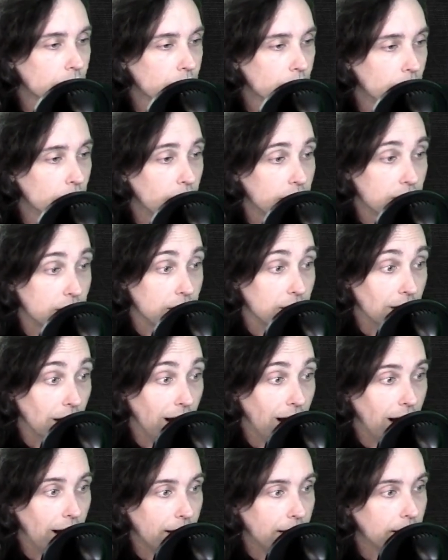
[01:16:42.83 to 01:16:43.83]
It's
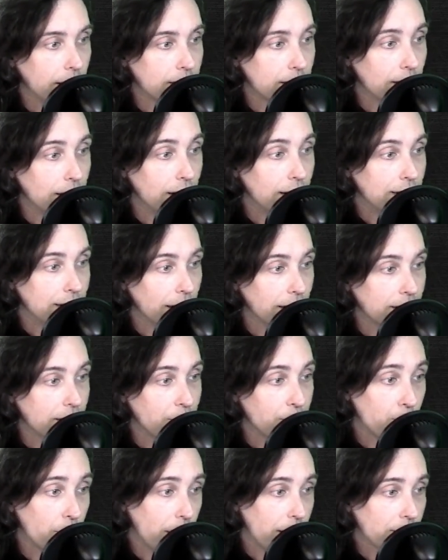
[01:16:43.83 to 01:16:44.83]
not. It's an addictive,
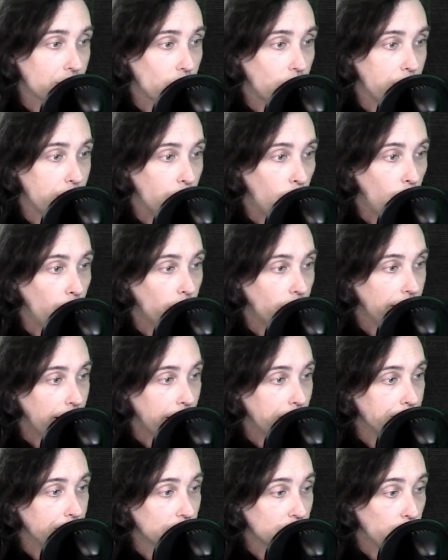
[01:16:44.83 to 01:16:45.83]
predatory mobile game.
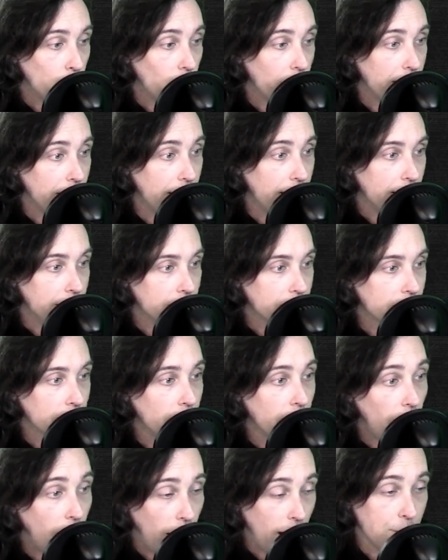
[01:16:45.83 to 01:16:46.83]
It's what it is.
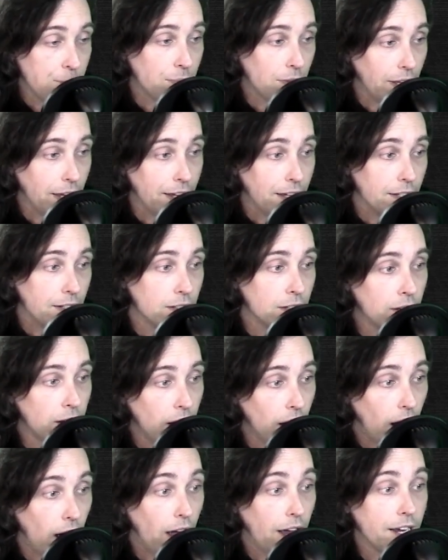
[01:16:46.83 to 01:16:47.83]
I play it.
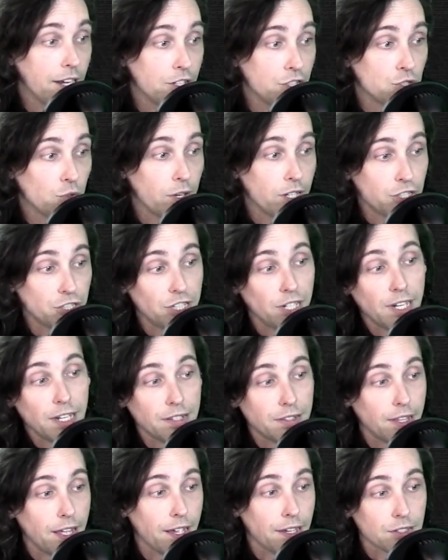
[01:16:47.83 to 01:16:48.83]
I enjoy shitty
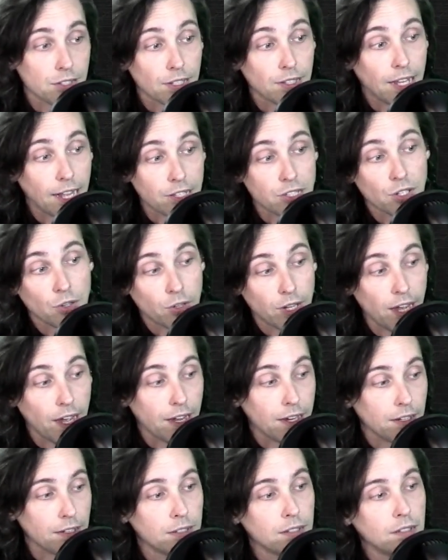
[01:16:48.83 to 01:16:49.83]
things, and that's okay.
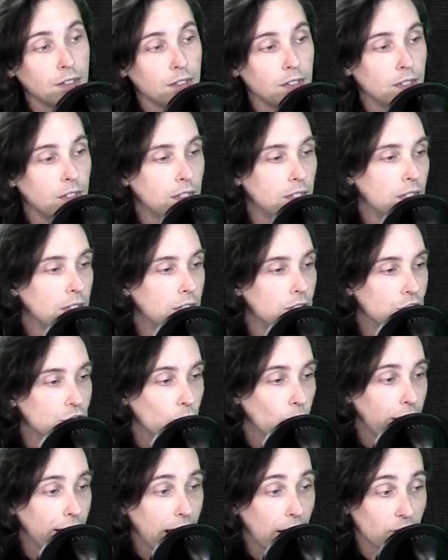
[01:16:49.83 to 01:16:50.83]
Do
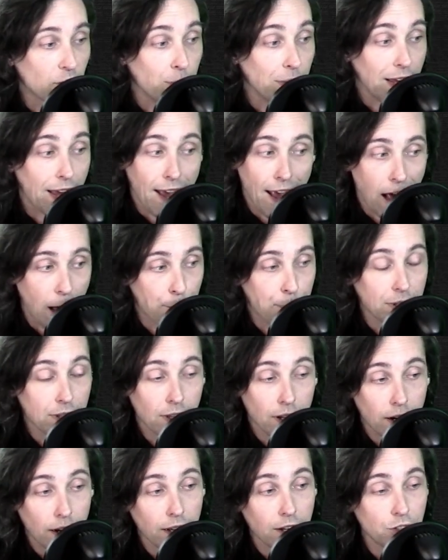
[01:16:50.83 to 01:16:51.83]
I have to be happy that
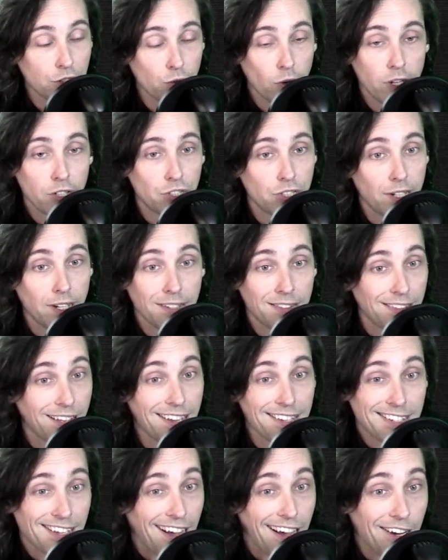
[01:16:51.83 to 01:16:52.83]
I enjoy shitty
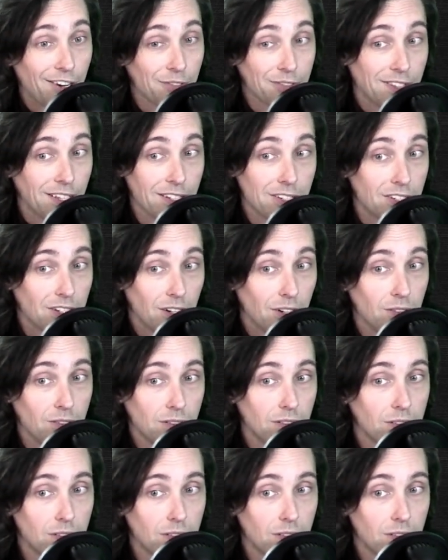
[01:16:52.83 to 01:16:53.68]
things? I don't think so.